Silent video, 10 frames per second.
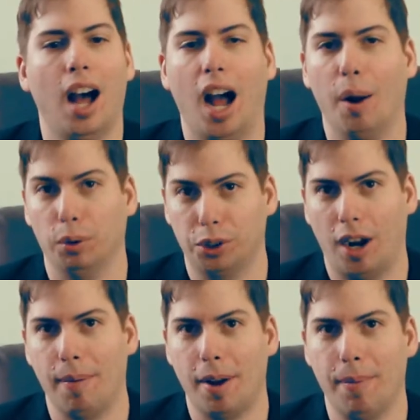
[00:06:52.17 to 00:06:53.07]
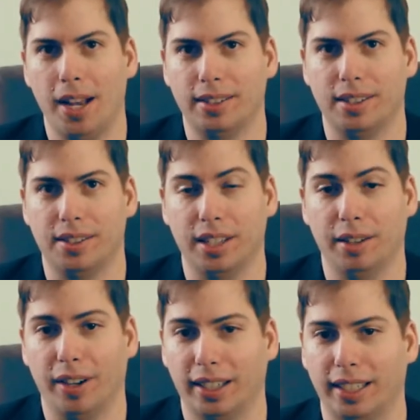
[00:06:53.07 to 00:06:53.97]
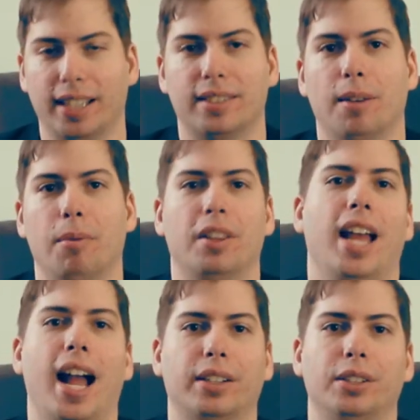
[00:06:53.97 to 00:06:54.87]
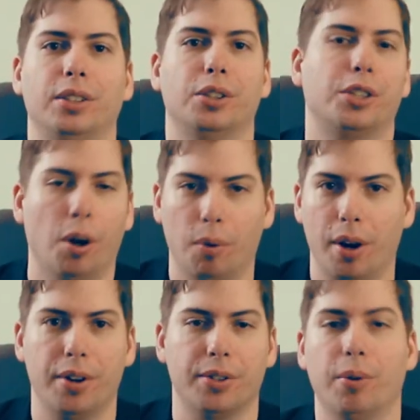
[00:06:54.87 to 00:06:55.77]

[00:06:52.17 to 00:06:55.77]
I will try my best to see if I can get some of the actors or showrunners,